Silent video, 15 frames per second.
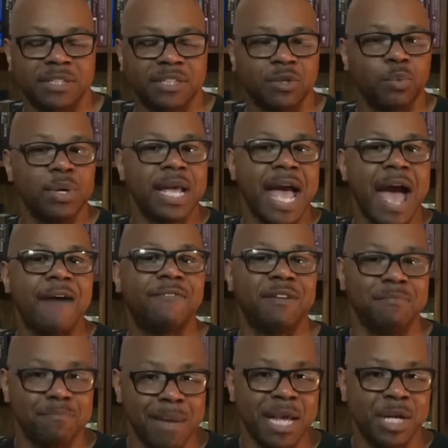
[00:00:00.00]
And so we have
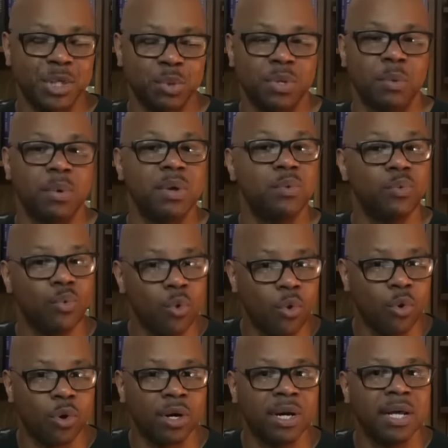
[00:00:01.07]
to make sure that we
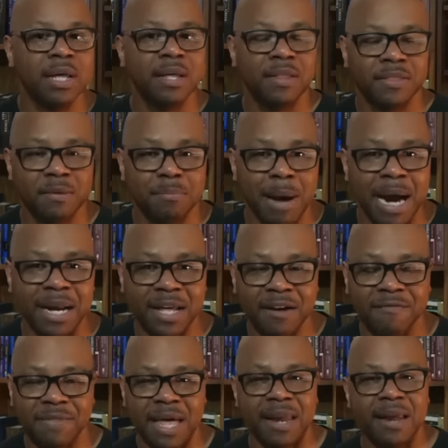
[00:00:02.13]
warn the body
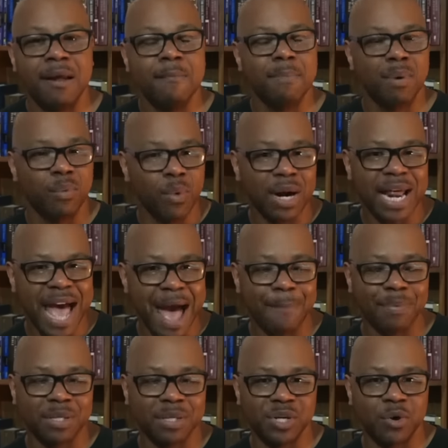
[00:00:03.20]
of that. But what
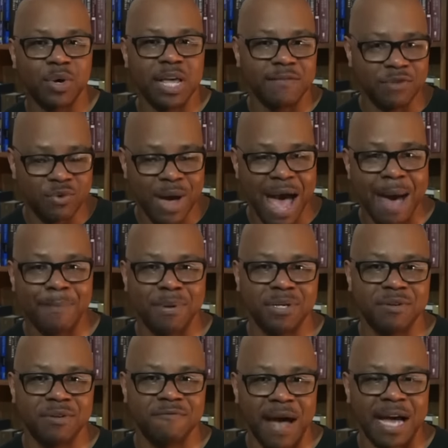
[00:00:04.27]
happens though if you happen
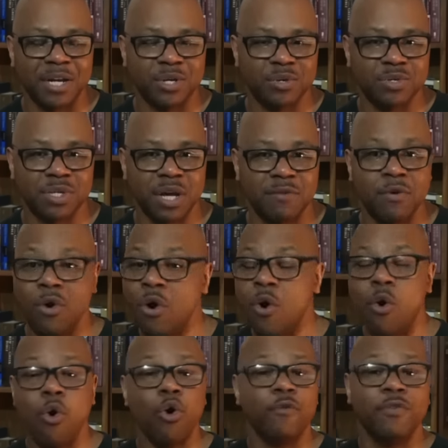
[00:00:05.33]
to find yourself,
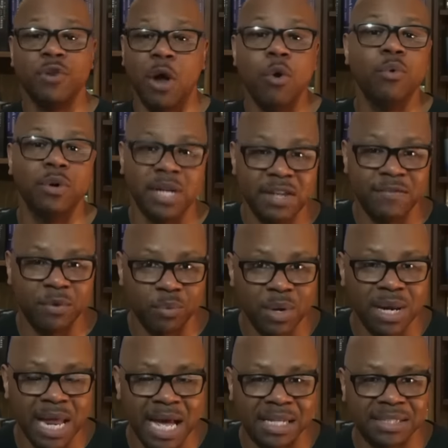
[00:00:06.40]
or if you don't even
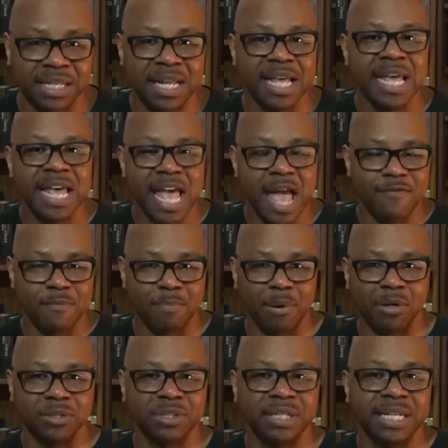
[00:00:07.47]
realize it, if a
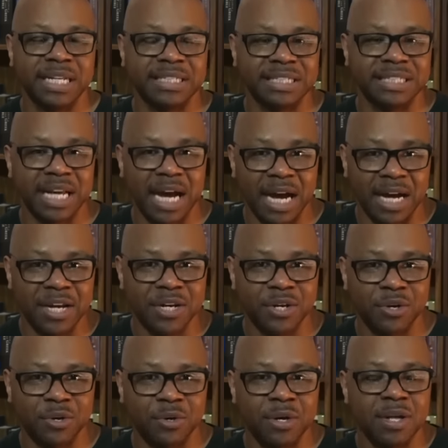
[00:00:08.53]
person is
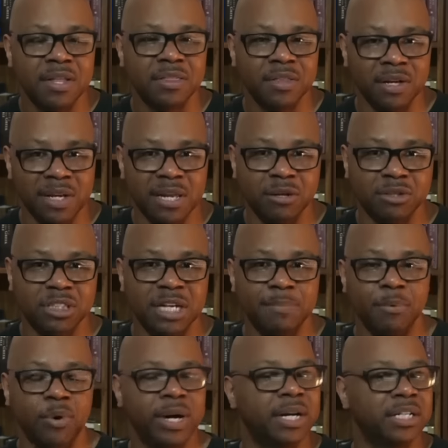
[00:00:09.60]
under the
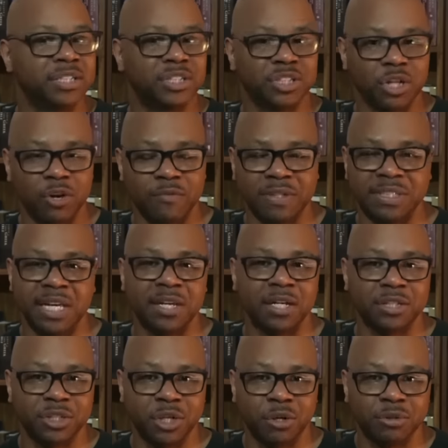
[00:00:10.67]
leadership or in a service, in
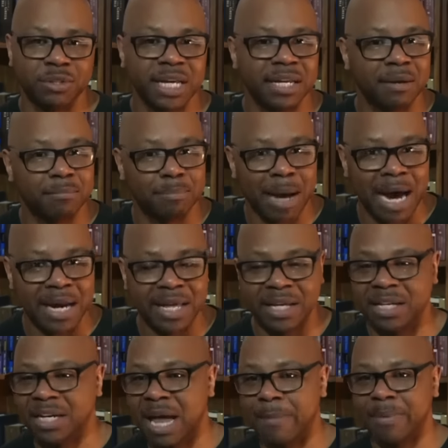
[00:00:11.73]
a church, in a body,
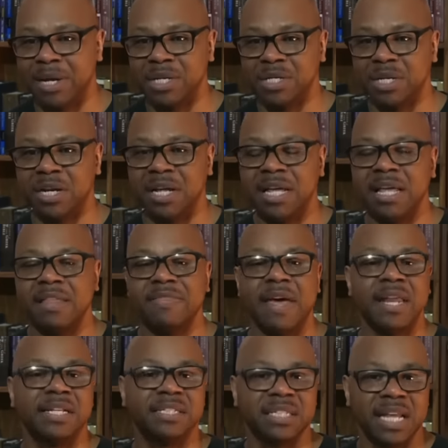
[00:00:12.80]
a denomination
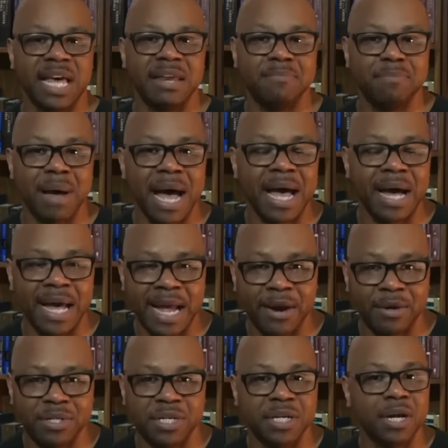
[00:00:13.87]
that is led by a
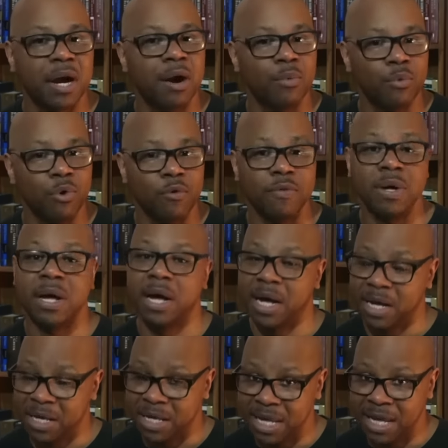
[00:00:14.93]
heretic, a wolf?
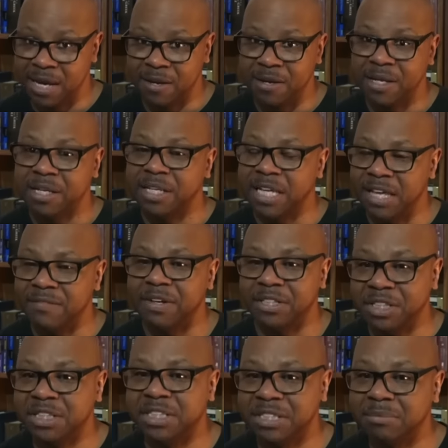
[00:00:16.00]
Again,
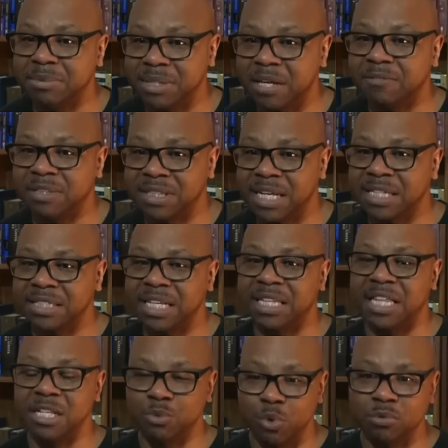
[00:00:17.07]
even Jesus himself says
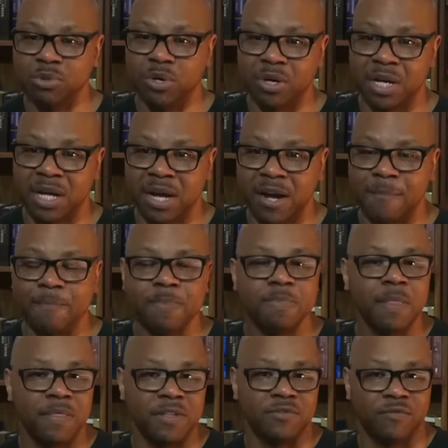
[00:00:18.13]
that these wolves are going to come,
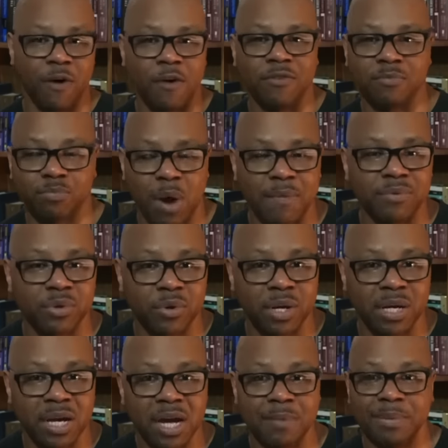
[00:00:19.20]
these false prophets are
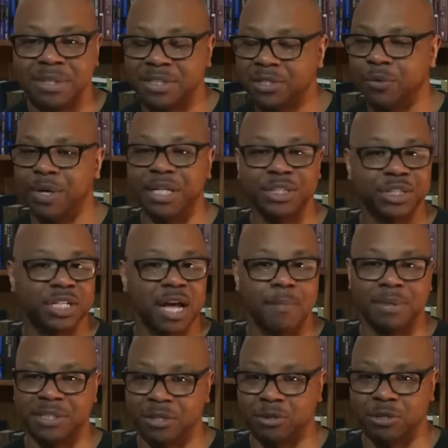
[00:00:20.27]
going to come, and so it should
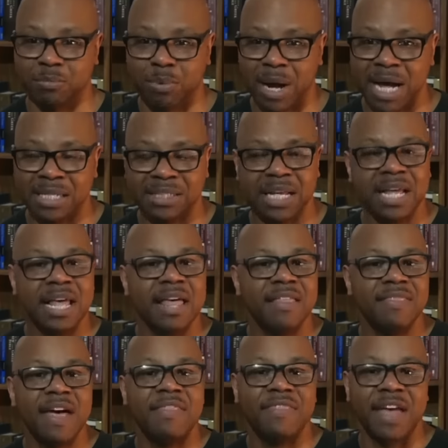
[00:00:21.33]
come as no surprise
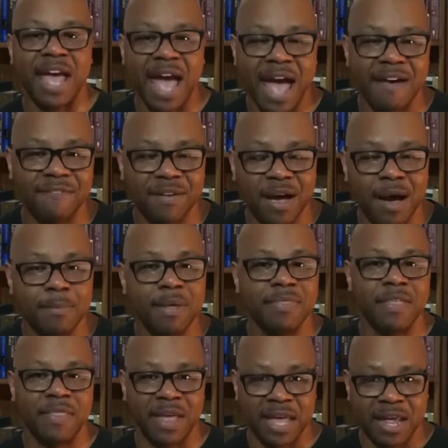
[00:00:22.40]
that they have come
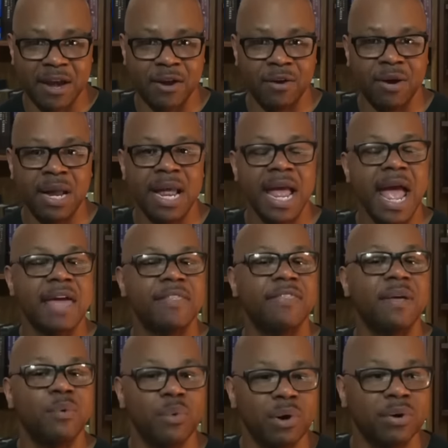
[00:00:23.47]
and that they hear and that
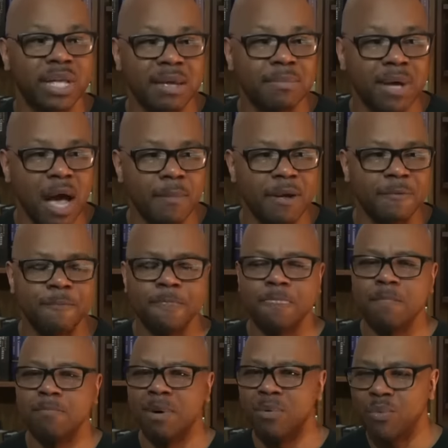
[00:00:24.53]
they will keep coming.
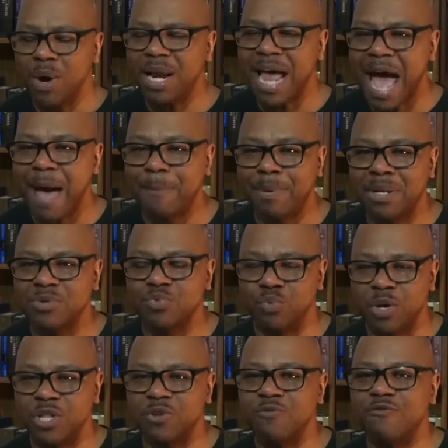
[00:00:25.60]
But what happens
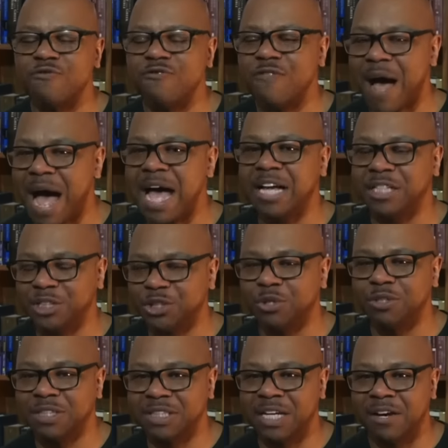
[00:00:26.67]
when you find
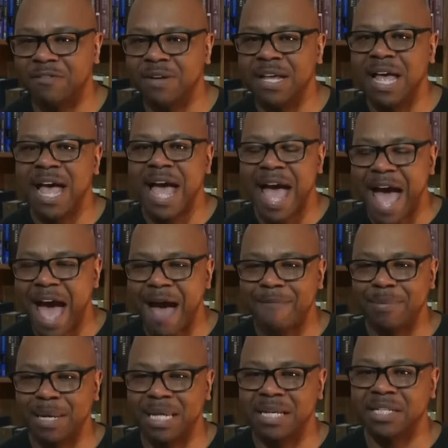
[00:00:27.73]
yourself
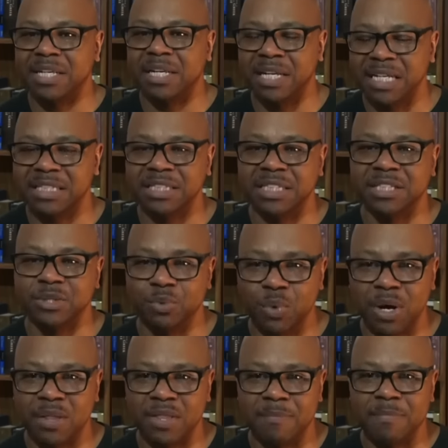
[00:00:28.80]
happening to listen to
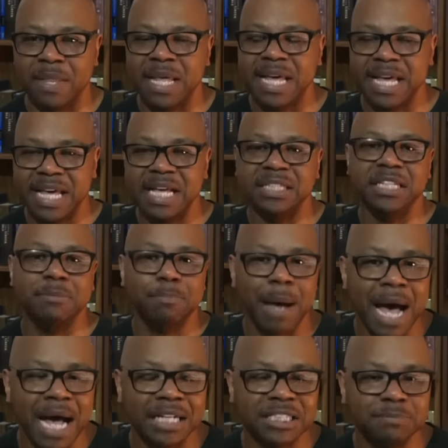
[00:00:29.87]
one of them? Is it
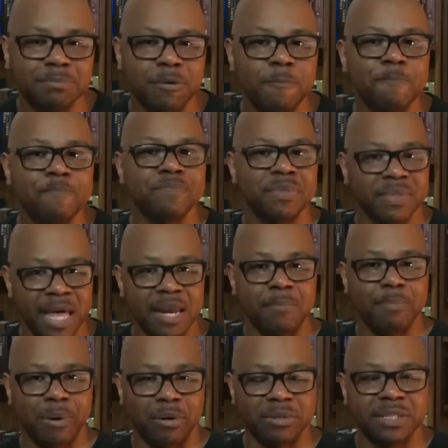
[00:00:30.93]
possible that
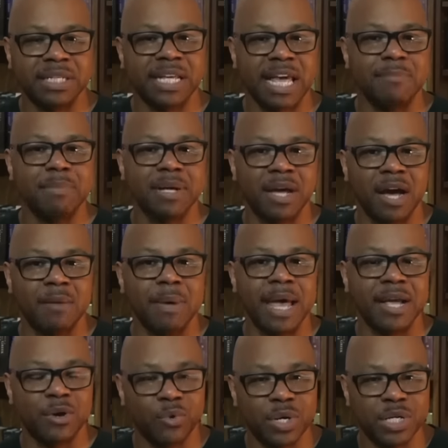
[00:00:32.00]
a person can become
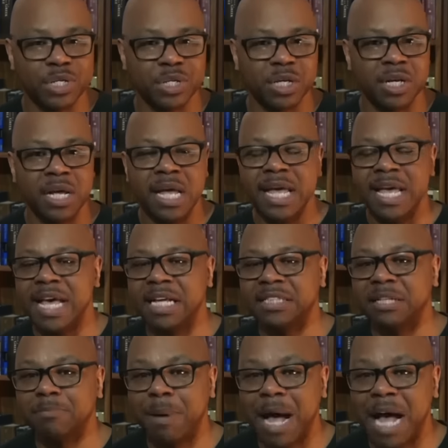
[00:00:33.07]
a Christian?
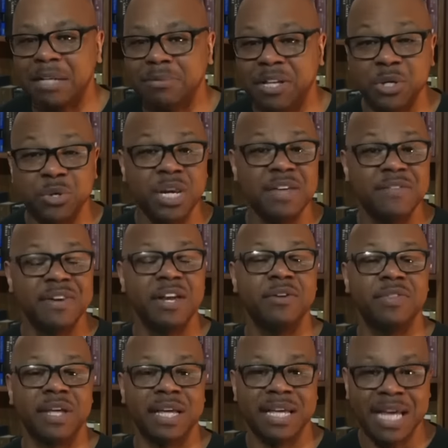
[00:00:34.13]
Is it possible that you can even
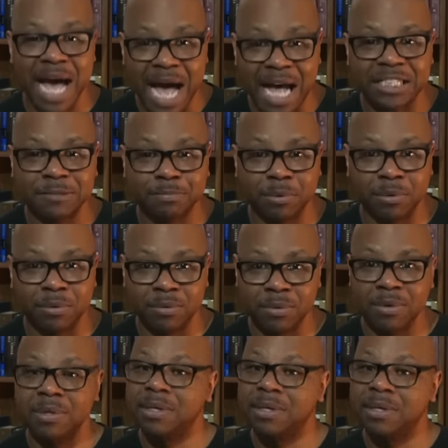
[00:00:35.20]
hear the gospel?